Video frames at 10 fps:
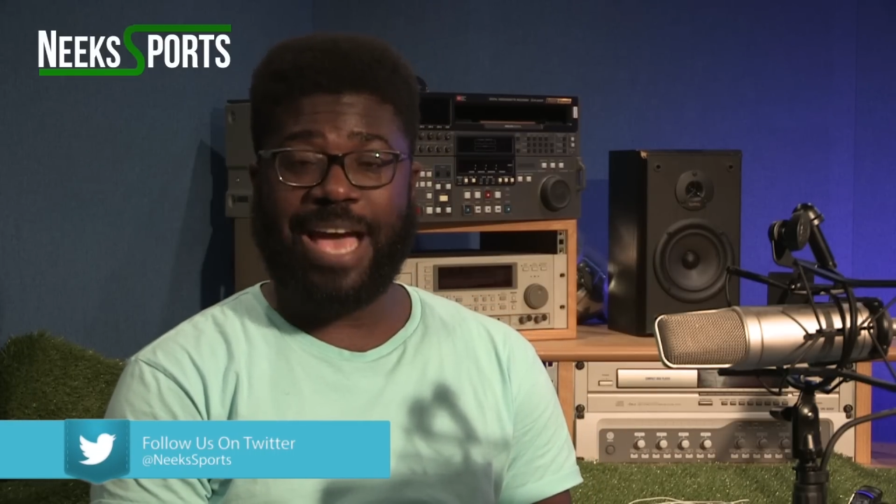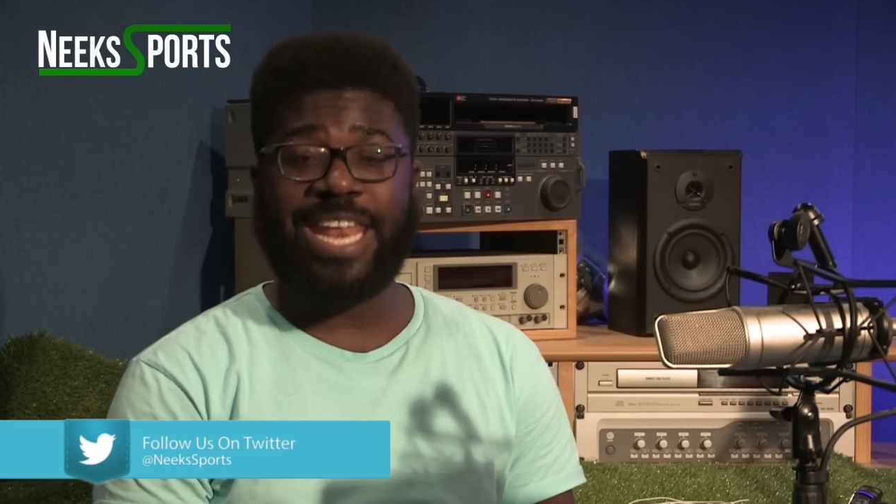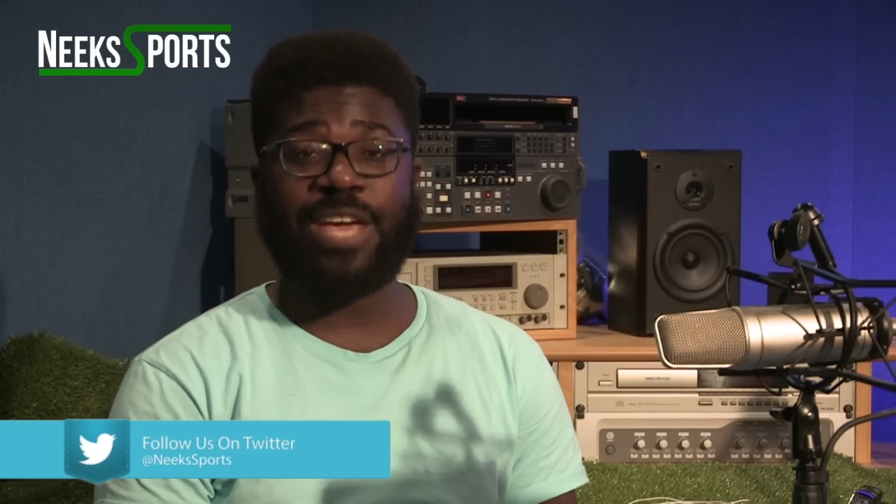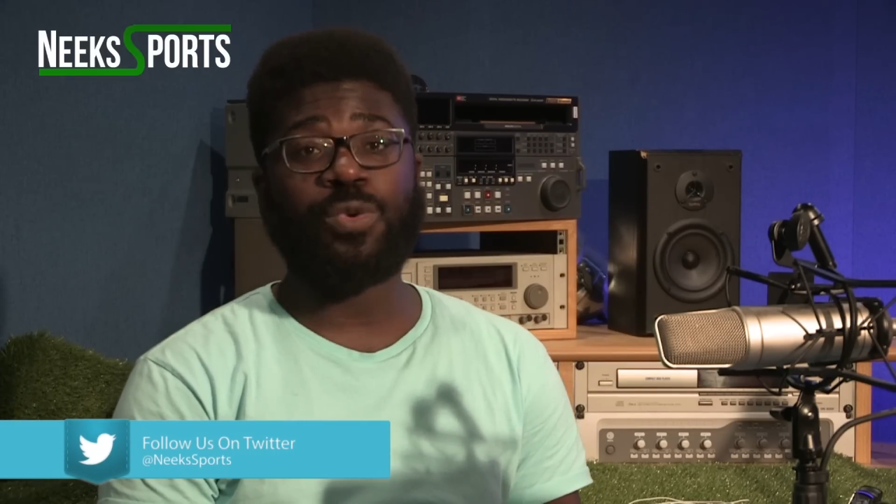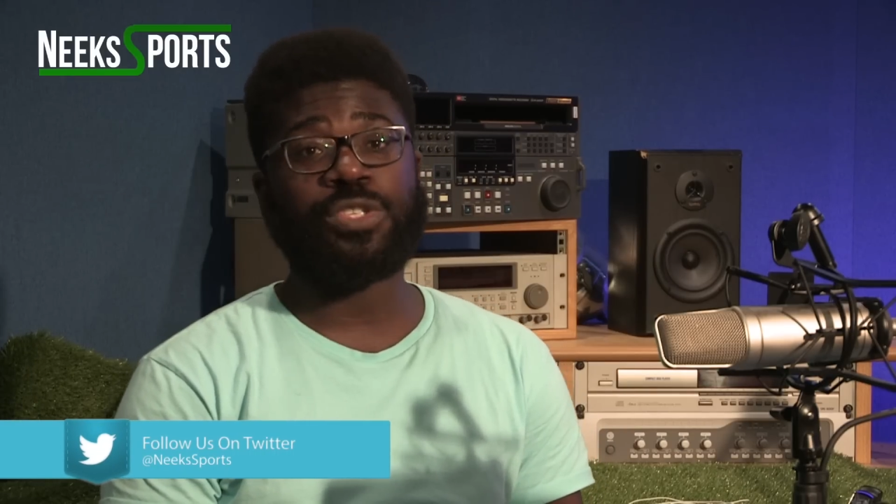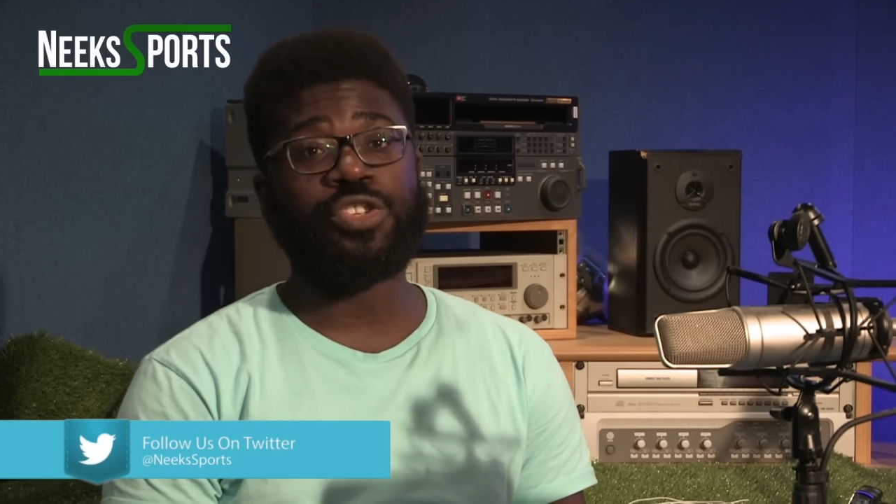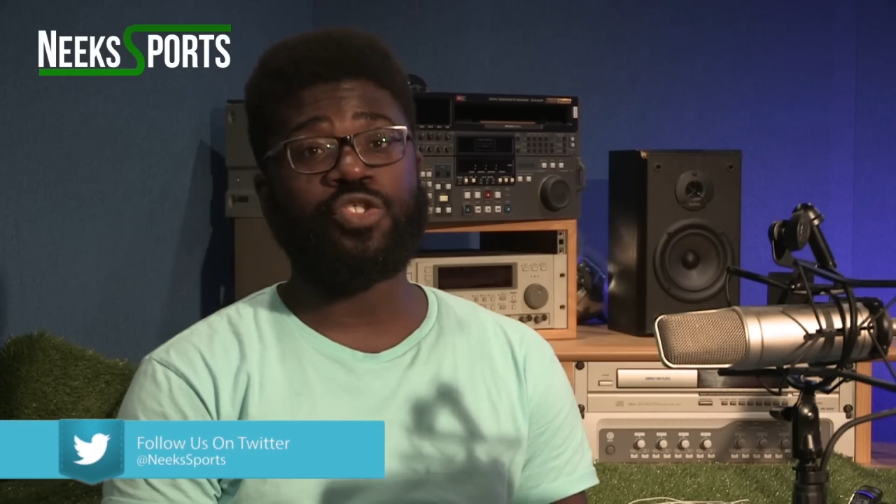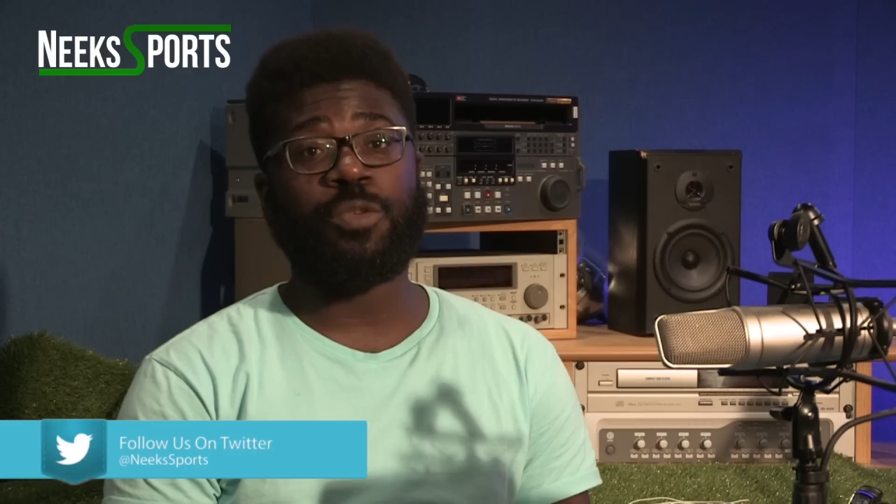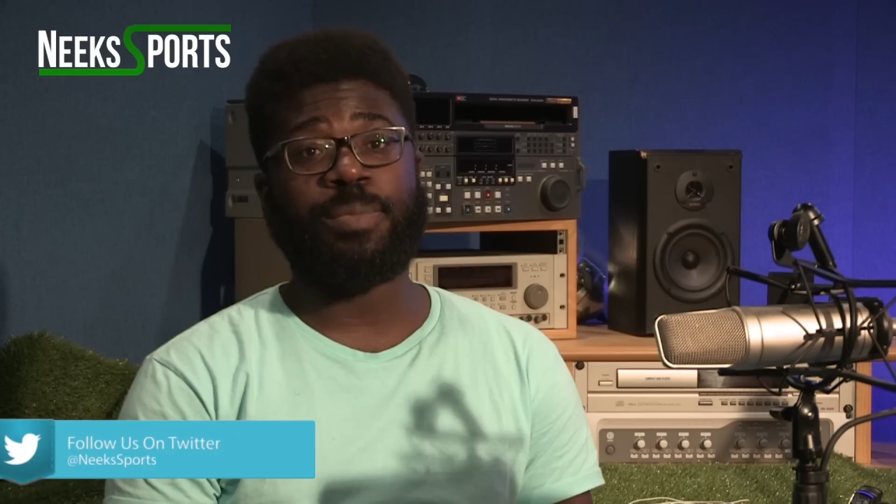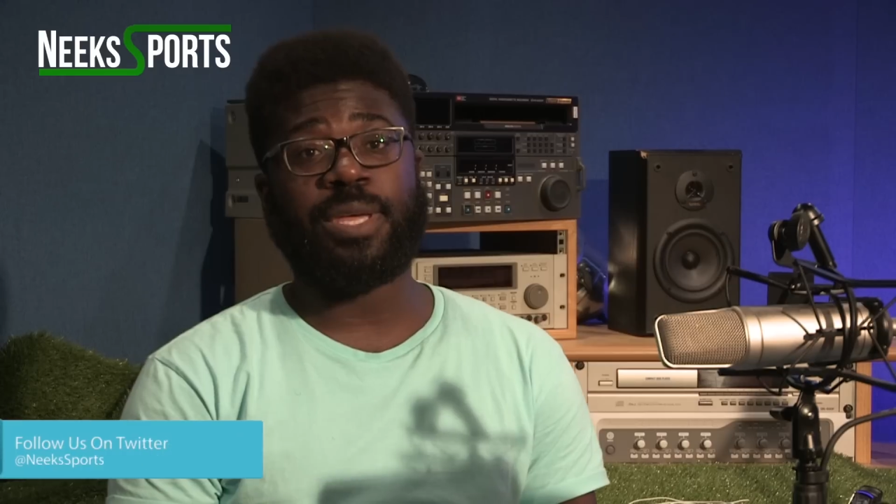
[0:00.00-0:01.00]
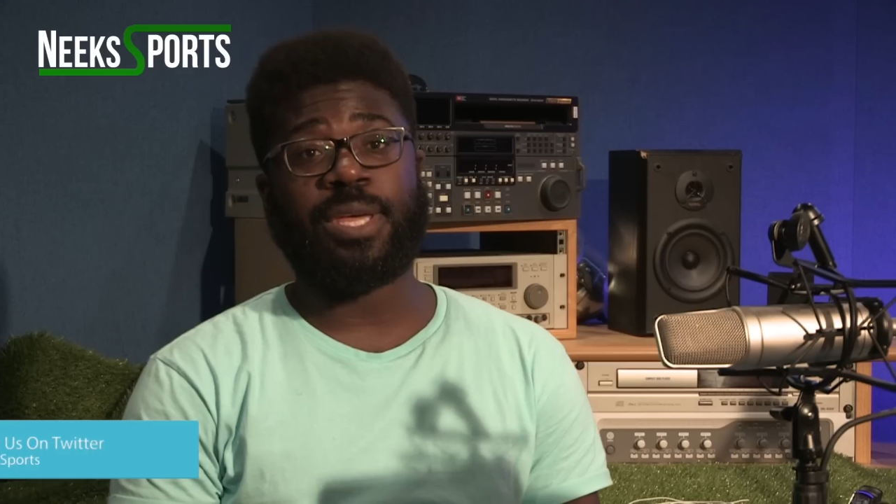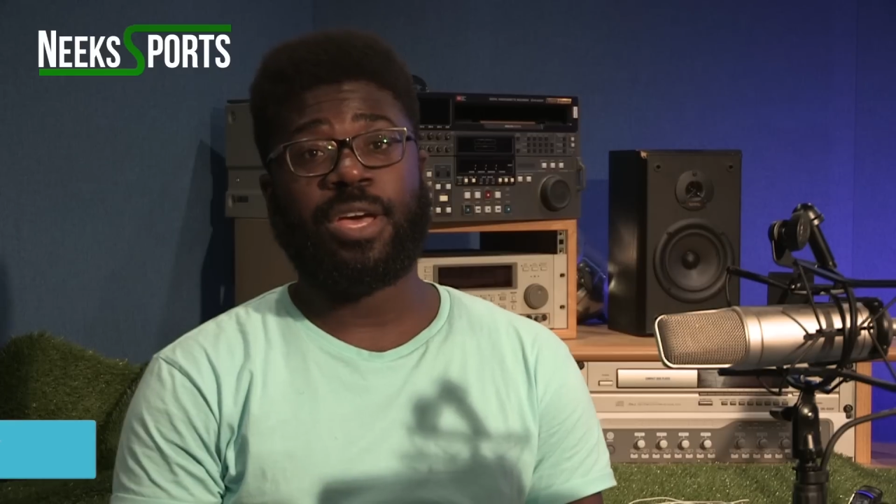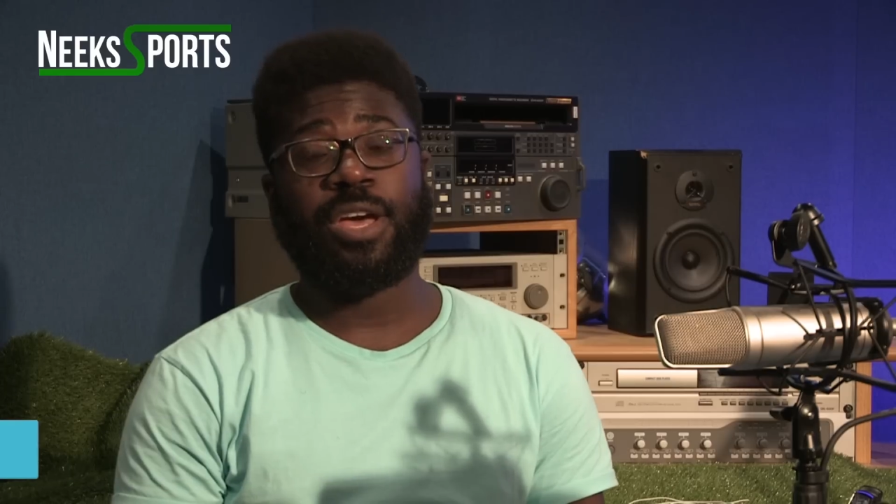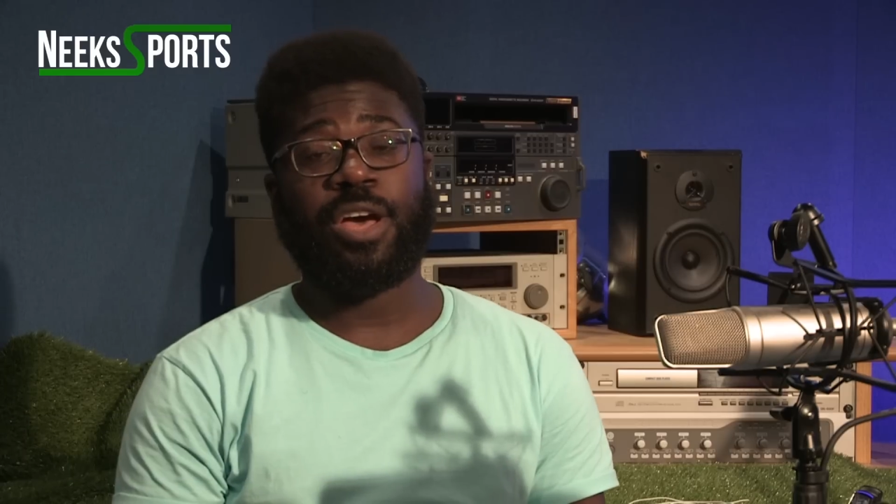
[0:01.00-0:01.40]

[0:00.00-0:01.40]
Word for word: and they also knew it would be